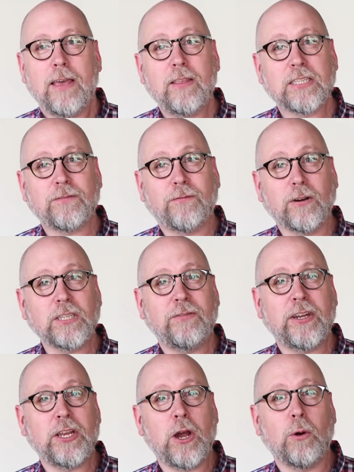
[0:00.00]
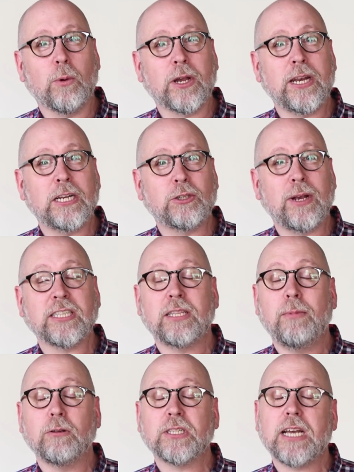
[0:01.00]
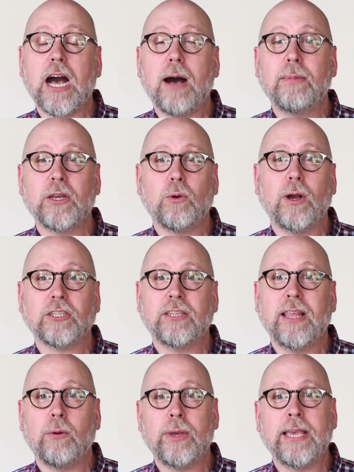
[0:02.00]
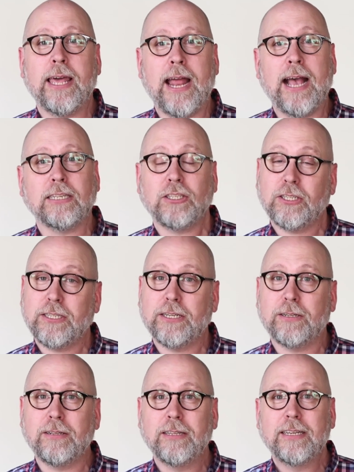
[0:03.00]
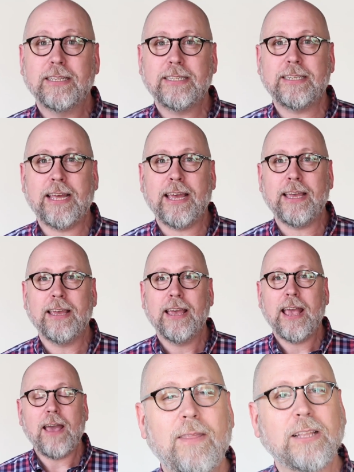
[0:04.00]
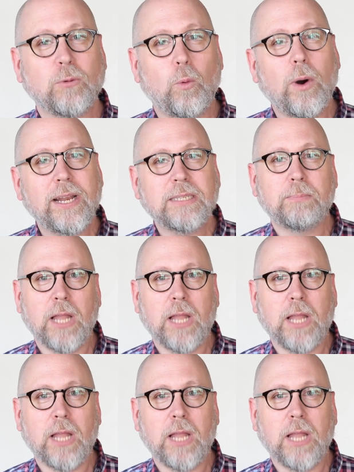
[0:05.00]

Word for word: In this first video, we're going to address the most common question that we get asked still today, and that's what is